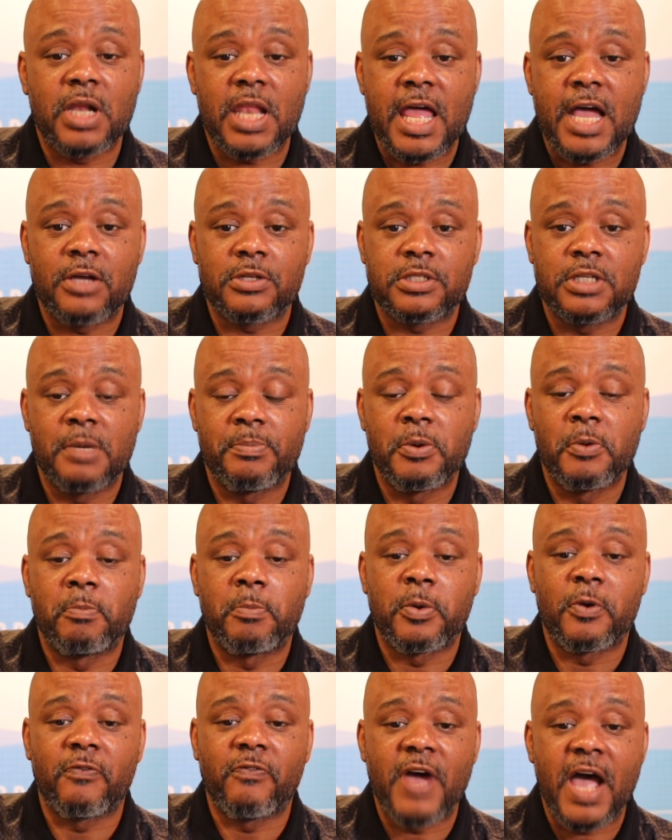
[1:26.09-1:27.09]
Cloud Simple
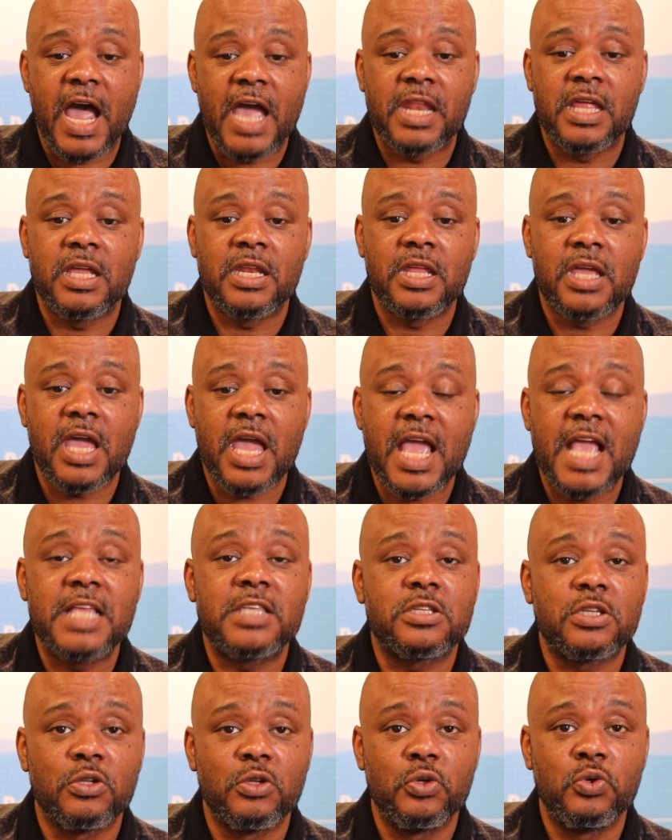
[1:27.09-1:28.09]
provided a
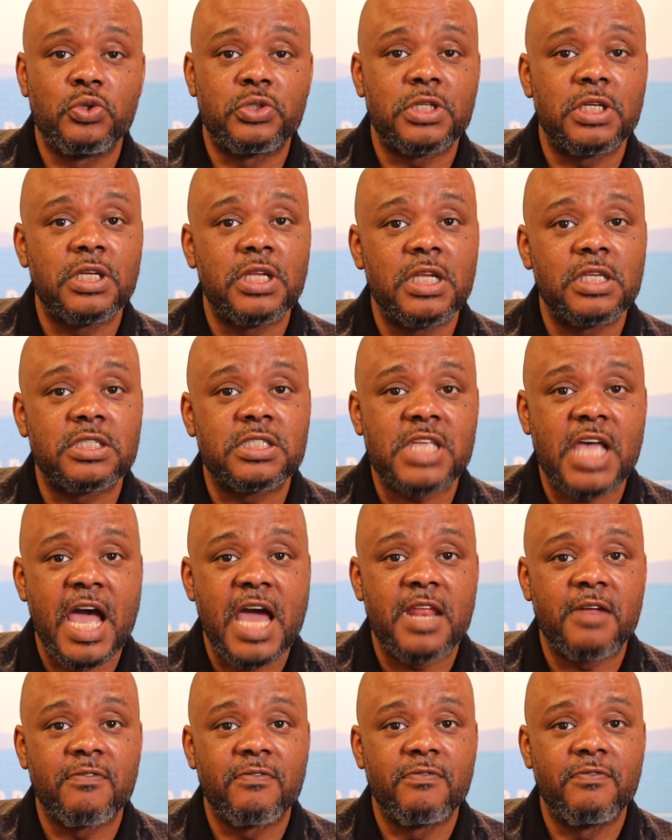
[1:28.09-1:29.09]
solution
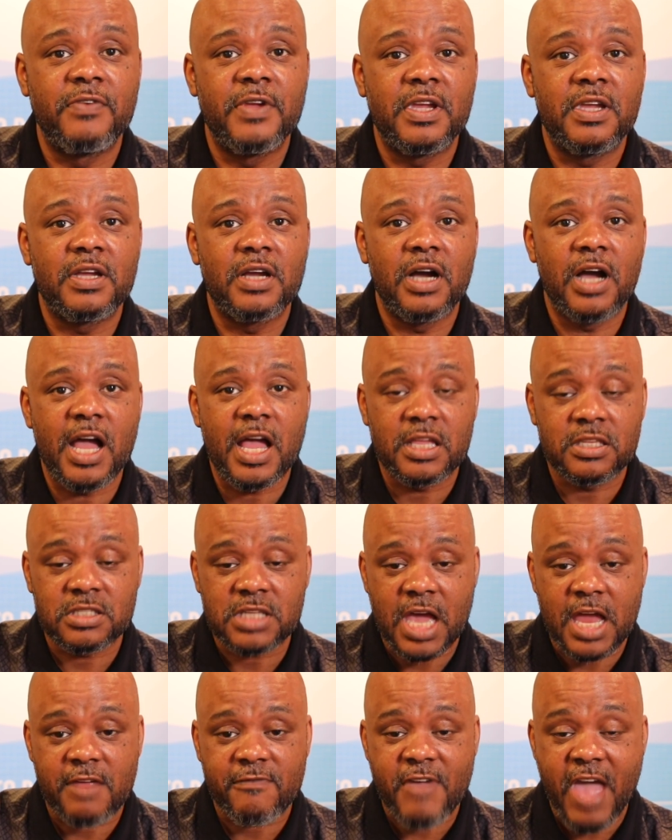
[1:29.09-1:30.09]
inside of v, uh,
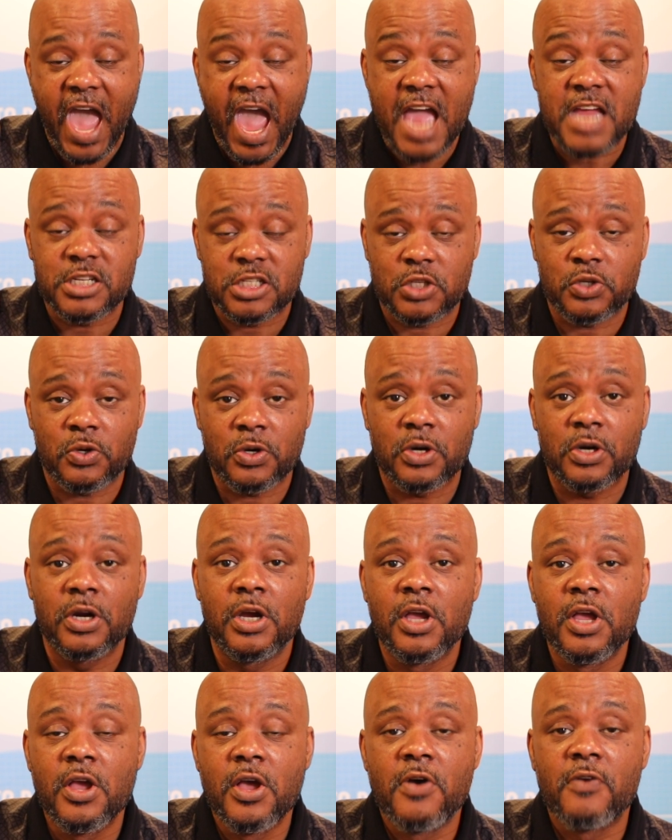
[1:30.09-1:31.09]
inside of Azure
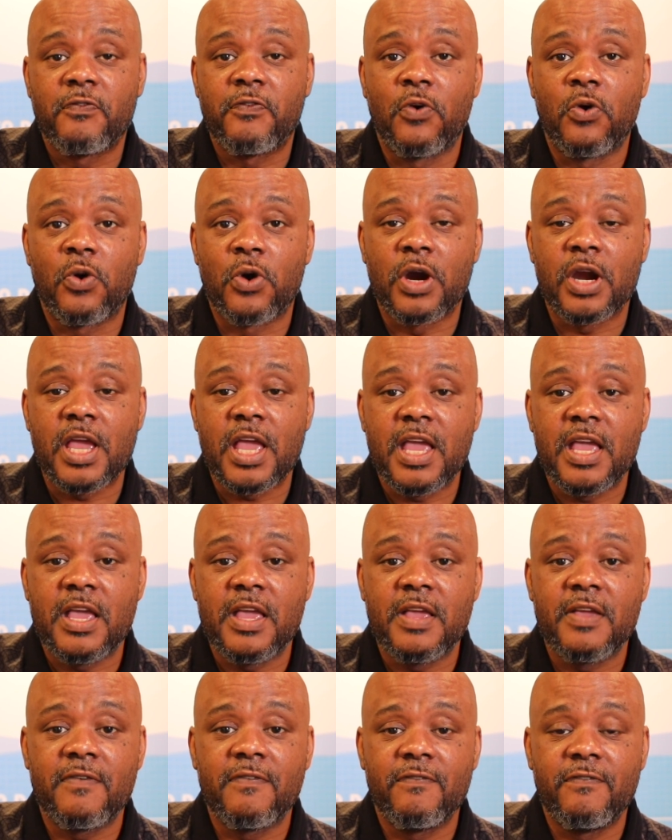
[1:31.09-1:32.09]
for
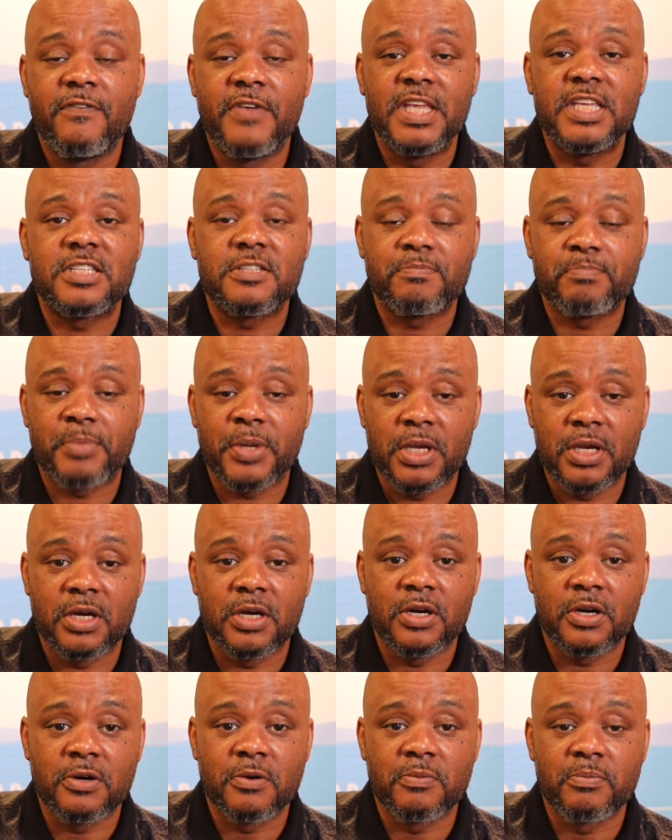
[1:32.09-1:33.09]
a
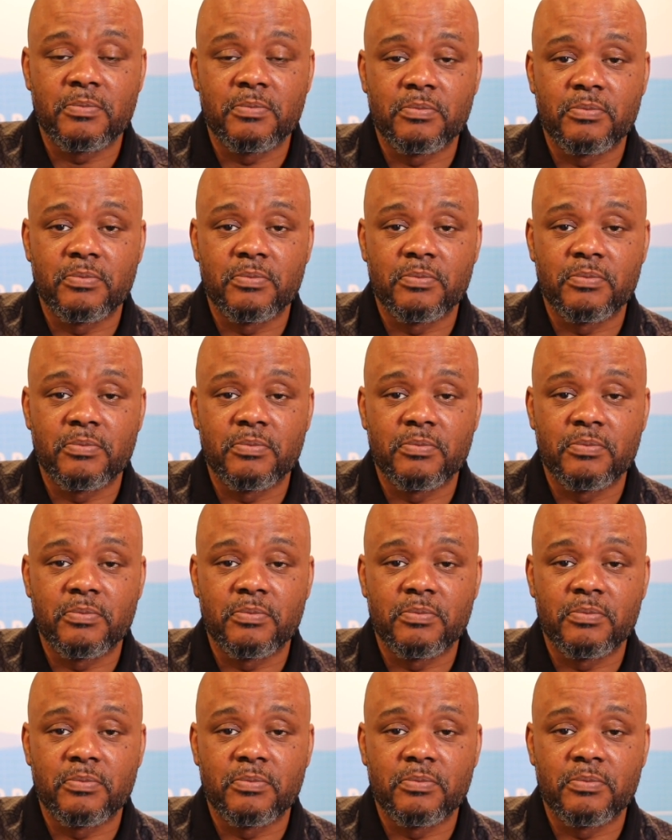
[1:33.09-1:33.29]
vSphere